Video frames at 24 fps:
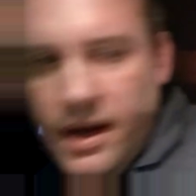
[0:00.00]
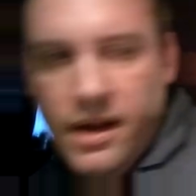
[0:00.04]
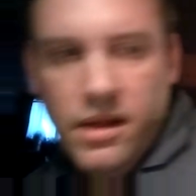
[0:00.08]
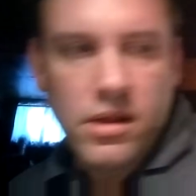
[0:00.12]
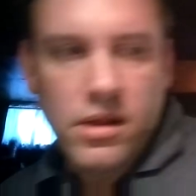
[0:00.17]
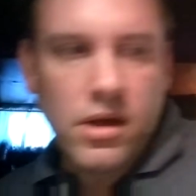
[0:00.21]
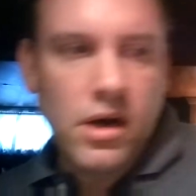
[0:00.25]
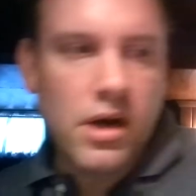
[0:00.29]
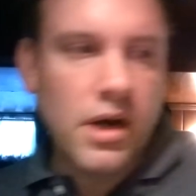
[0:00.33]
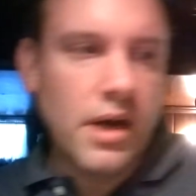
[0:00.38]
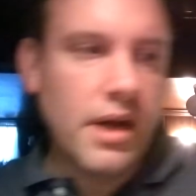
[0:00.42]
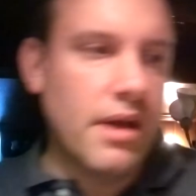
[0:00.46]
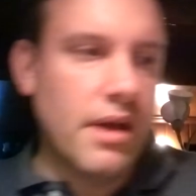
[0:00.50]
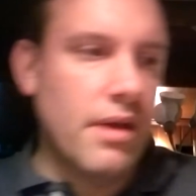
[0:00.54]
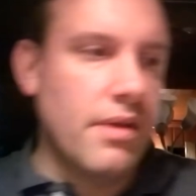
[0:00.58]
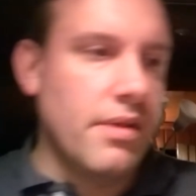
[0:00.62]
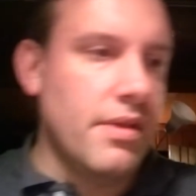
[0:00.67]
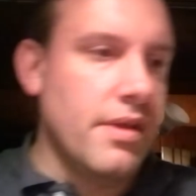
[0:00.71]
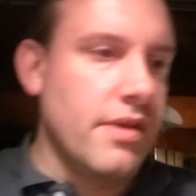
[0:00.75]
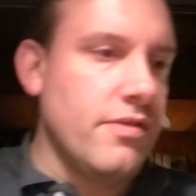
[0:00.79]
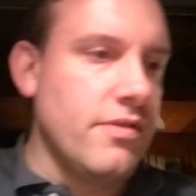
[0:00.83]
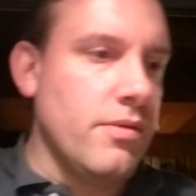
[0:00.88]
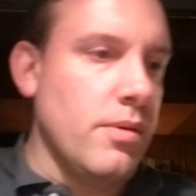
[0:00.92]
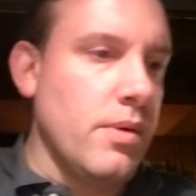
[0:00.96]
along,
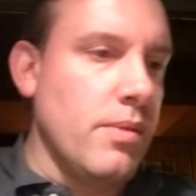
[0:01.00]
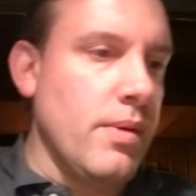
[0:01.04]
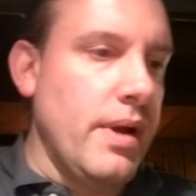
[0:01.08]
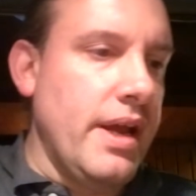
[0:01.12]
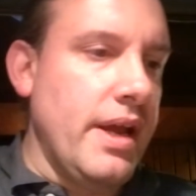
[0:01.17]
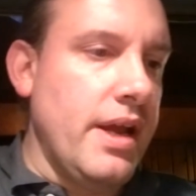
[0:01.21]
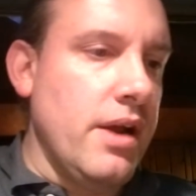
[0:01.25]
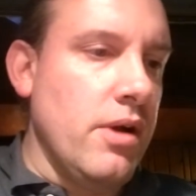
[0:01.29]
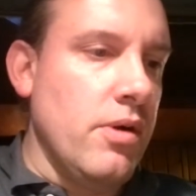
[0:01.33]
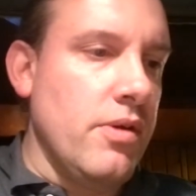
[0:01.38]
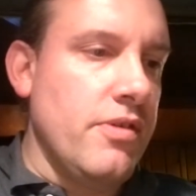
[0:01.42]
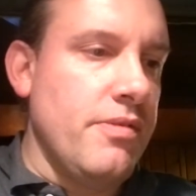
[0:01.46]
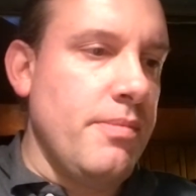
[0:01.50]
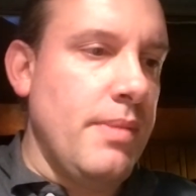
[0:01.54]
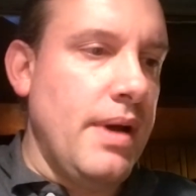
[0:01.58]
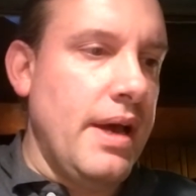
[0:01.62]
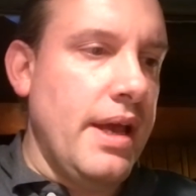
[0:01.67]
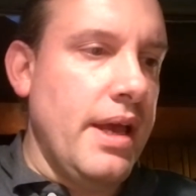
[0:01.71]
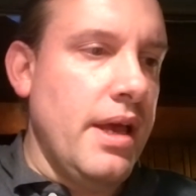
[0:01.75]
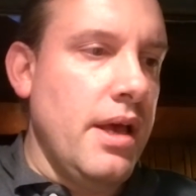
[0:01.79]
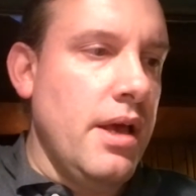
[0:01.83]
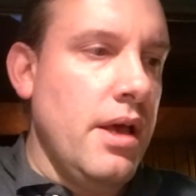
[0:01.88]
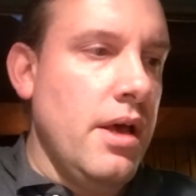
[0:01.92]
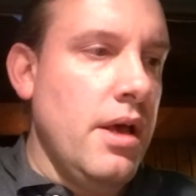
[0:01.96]
this one right here is
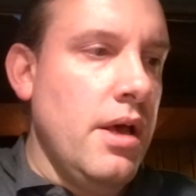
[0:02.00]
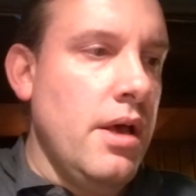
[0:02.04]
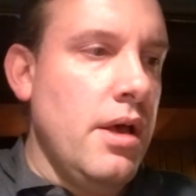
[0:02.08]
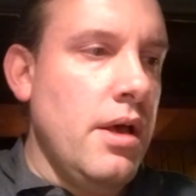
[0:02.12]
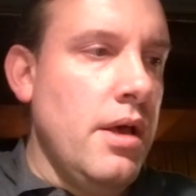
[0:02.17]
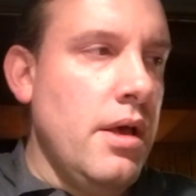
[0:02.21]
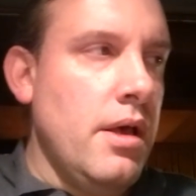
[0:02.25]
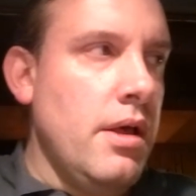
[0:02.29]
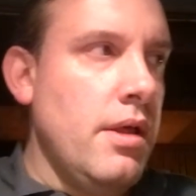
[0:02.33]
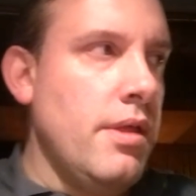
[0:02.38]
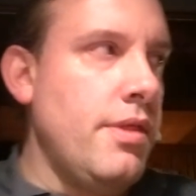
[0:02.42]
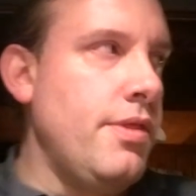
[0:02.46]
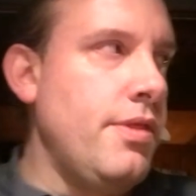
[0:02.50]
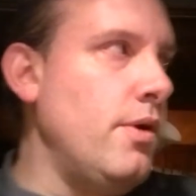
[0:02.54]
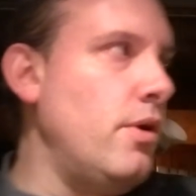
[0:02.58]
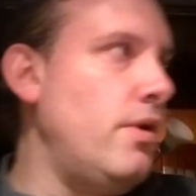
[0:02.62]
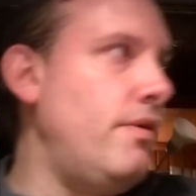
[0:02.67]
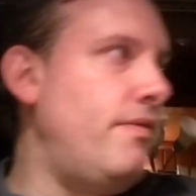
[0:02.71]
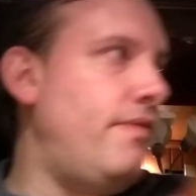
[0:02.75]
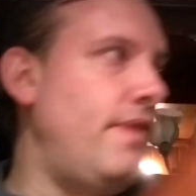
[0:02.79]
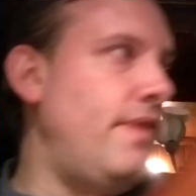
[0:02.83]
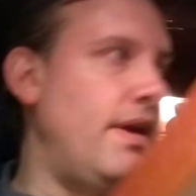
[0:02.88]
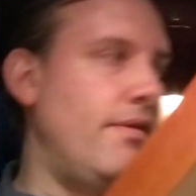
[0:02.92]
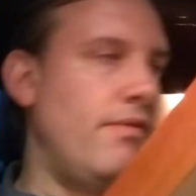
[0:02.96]
my third
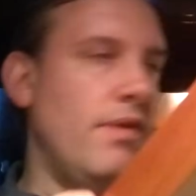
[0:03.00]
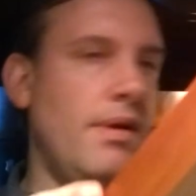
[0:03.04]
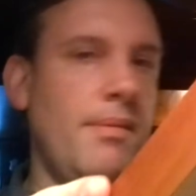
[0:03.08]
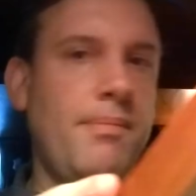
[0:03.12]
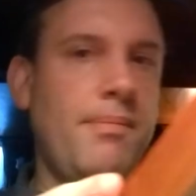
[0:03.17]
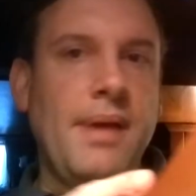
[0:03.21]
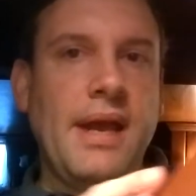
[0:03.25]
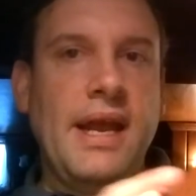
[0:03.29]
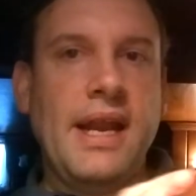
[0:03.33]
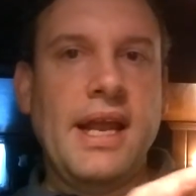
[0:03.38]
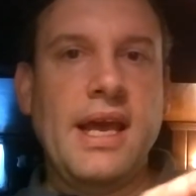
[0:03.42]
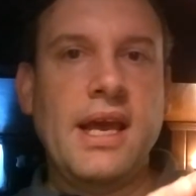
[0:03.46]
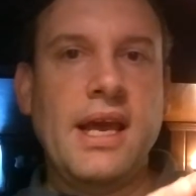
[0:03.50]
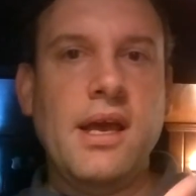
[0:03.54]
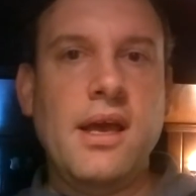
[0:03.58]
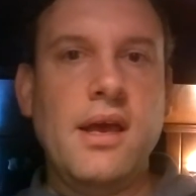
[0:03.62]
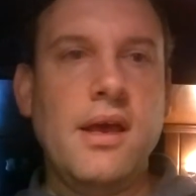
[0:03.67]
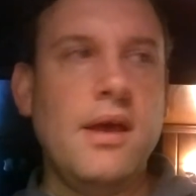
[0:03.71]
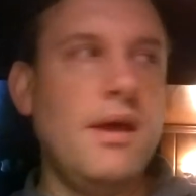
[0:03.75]
favorite painting.